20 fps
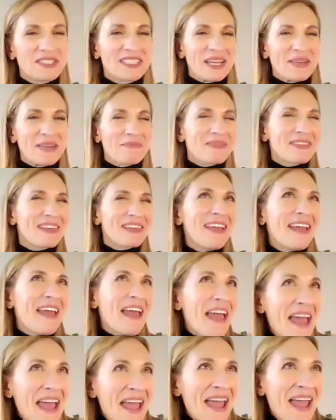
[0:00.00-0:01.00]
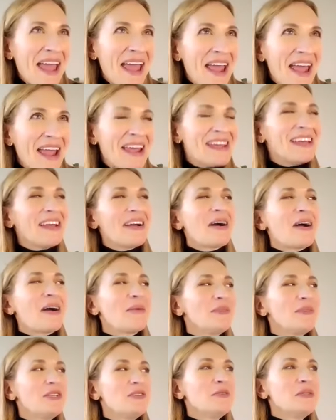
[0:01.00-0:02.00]
is like hey
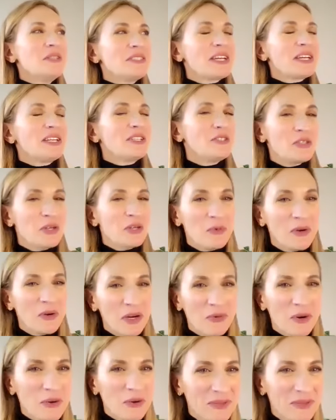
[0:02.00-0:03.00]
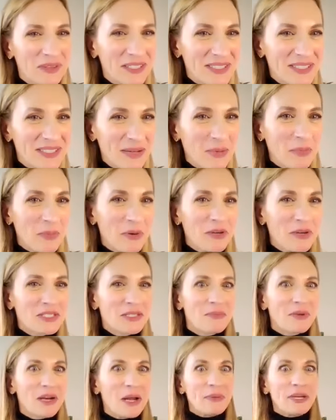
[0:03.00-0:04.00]
um, you decide you don't want to work with this type of
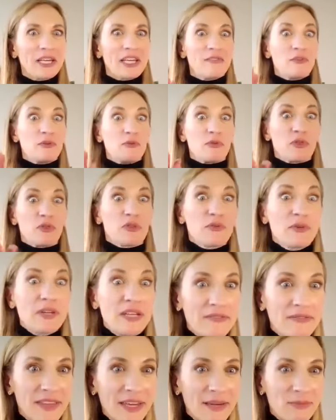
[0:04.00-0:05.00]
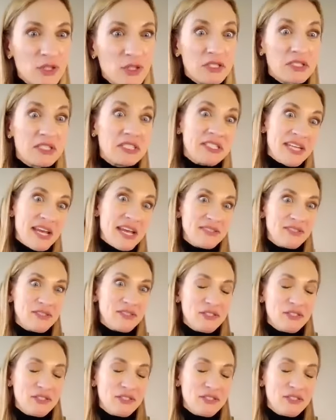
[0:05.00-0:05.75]
person but i'm going to give you three of them just to test